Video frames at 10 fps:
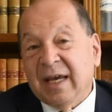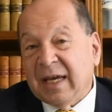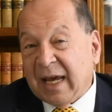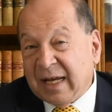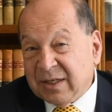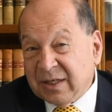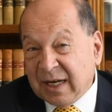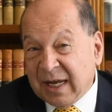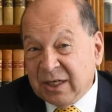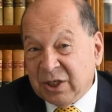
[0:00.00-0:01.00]

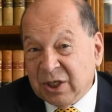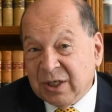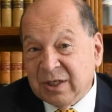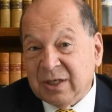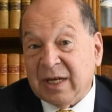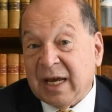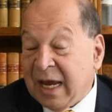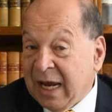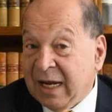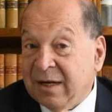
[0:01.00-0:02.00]
cancellations,
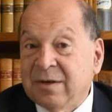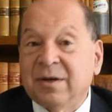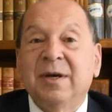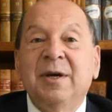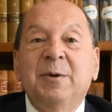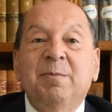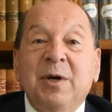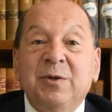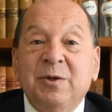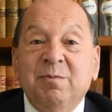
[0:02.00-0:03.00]
and,
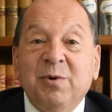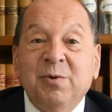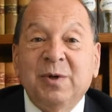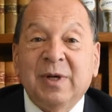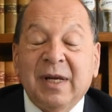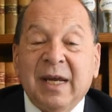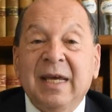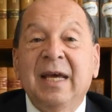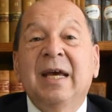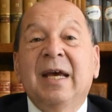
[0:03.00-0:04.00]
most importantly,